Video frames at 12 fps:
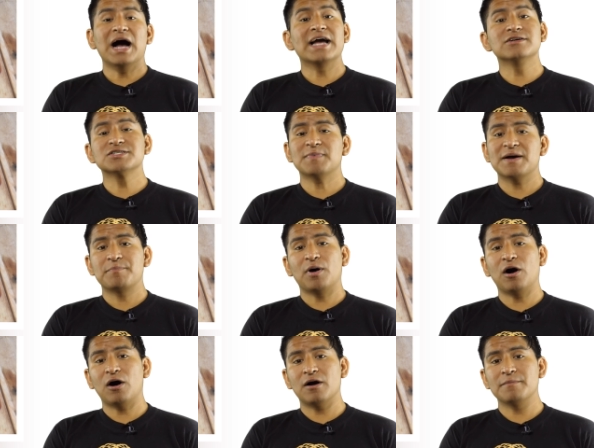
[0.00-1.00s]
I use my
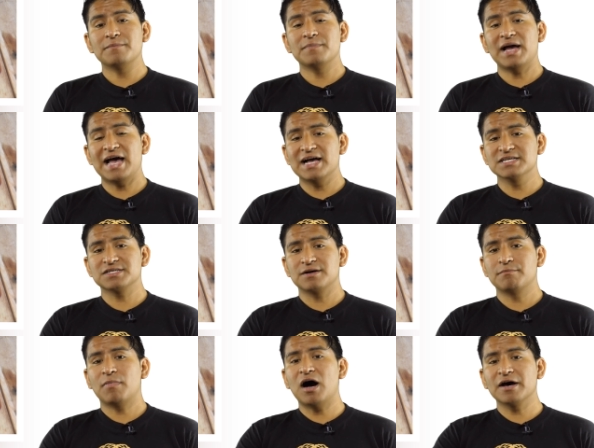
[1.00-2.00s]
palm as a
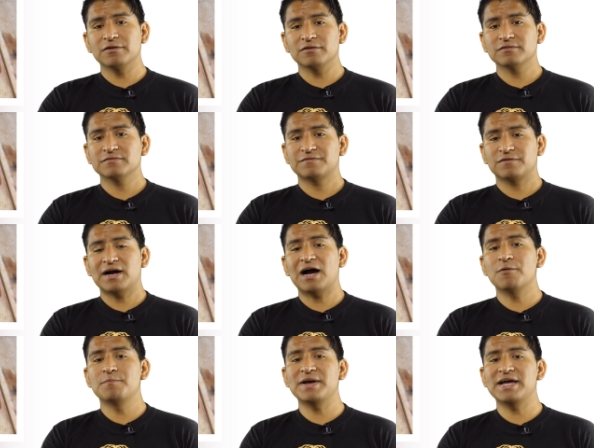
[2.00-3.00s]
model for
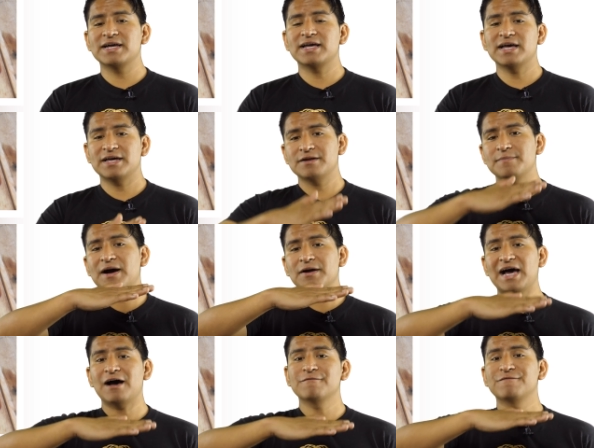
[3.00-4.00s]
how big and about
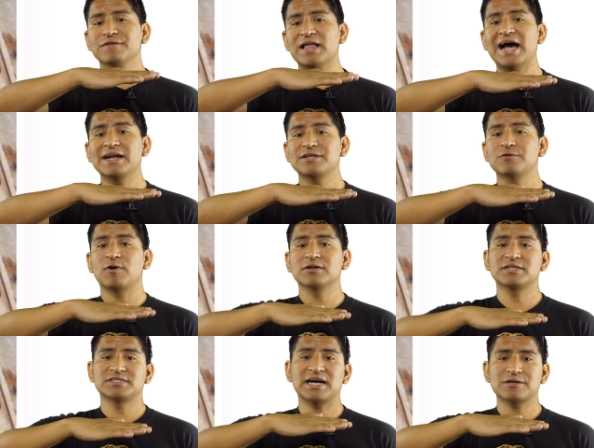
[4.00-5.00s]
how flat you want
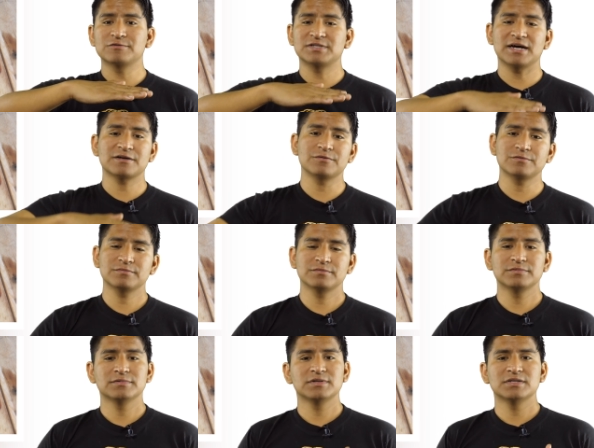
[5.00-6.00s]
the tacu.
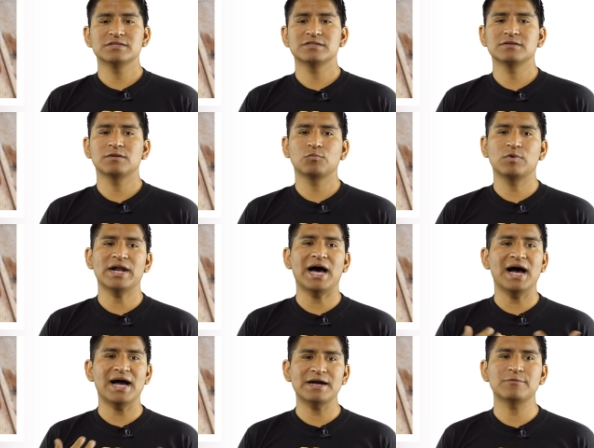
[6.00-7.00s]
When
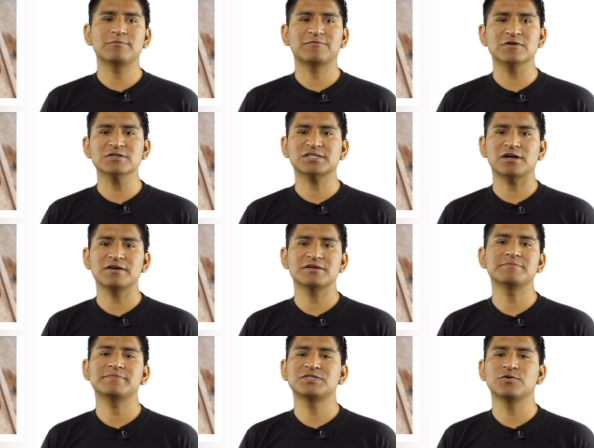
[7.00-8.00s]
I first
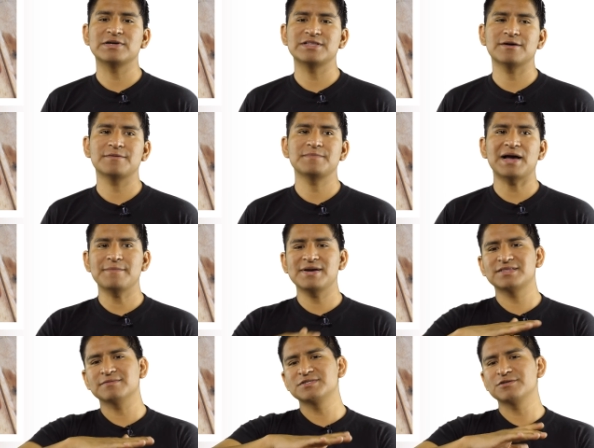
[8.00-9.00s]
started doing them, I
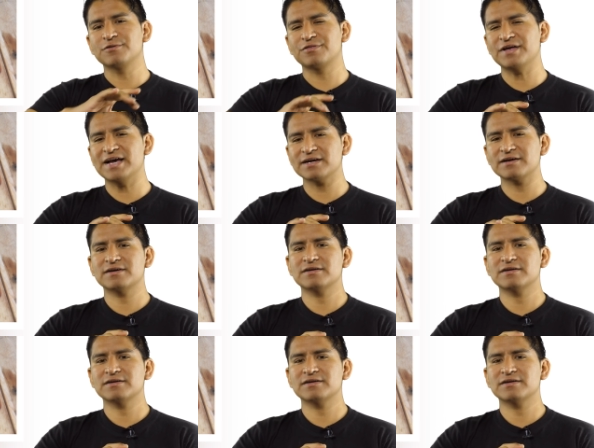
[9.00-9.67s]
made them too thick.